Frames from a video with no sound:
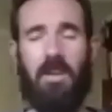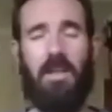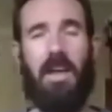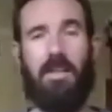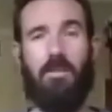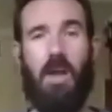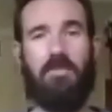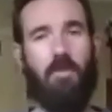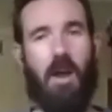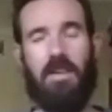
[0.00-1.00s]
and like
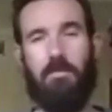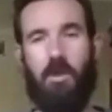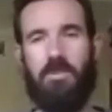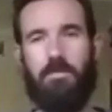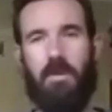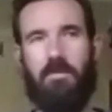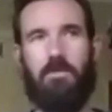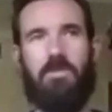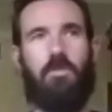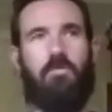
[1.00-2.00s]
writing the most, but I've
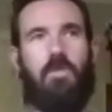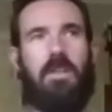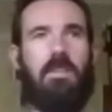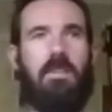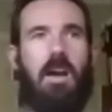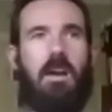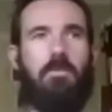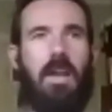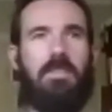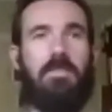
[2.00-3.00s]
also written um,
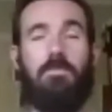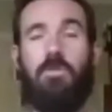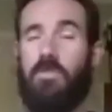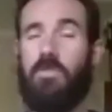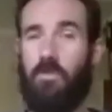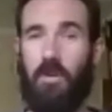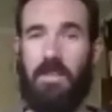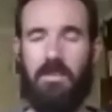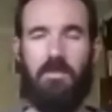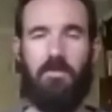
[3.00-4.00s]
like some short stories
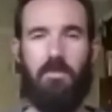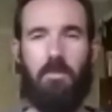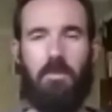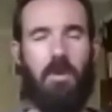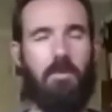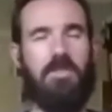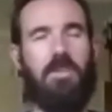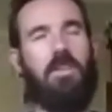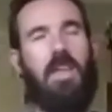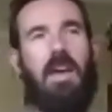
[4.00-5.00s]
that have, have been published here
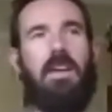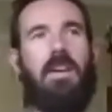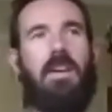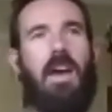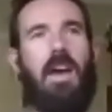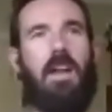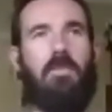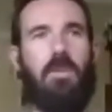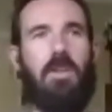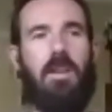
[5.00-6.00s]
and there. And I've
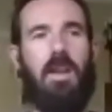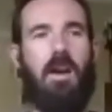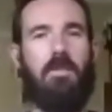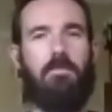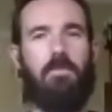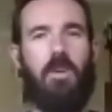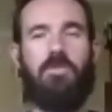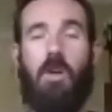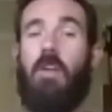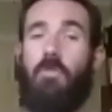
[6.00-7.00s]
written, um, I used
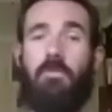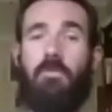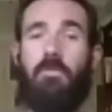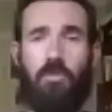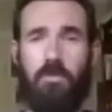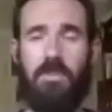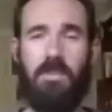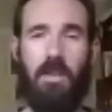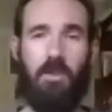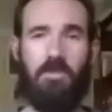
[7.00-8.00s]
to write reviews,
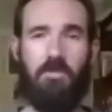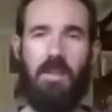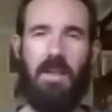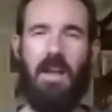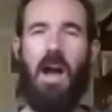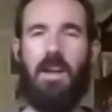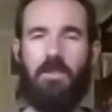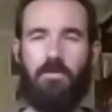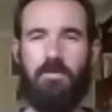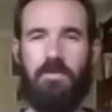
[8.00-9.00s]
and I used to write like
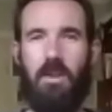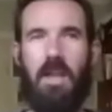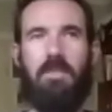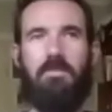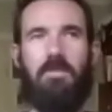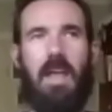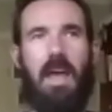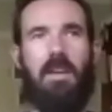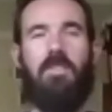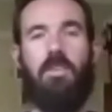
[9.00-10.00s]
articles, and I even
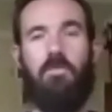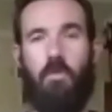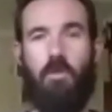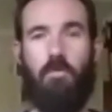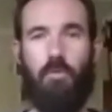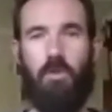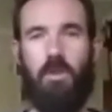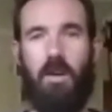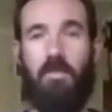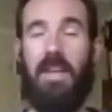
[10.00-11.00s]
edited and wrote a book
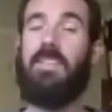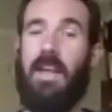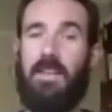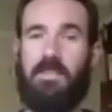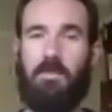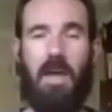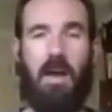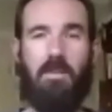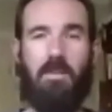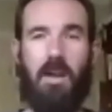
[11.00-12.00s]
of essays about
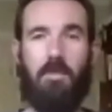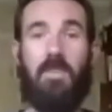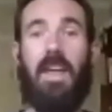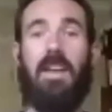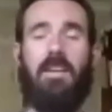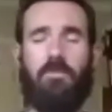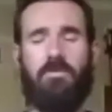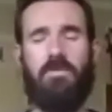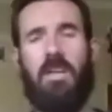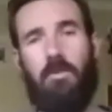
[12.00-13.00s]
um, Daredevil,
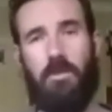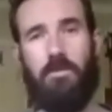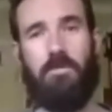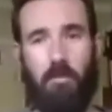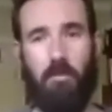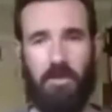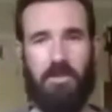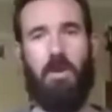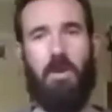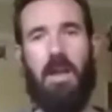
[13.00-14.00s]
which was published
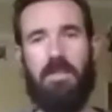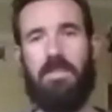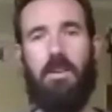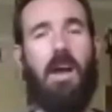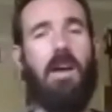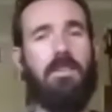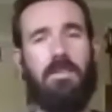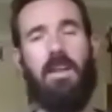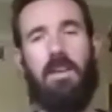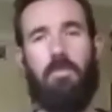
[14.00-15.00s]
by Seckart,
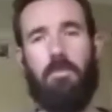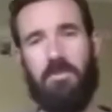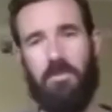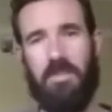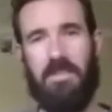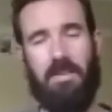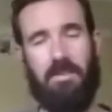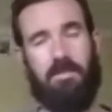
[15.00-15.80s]
a publisher in the States.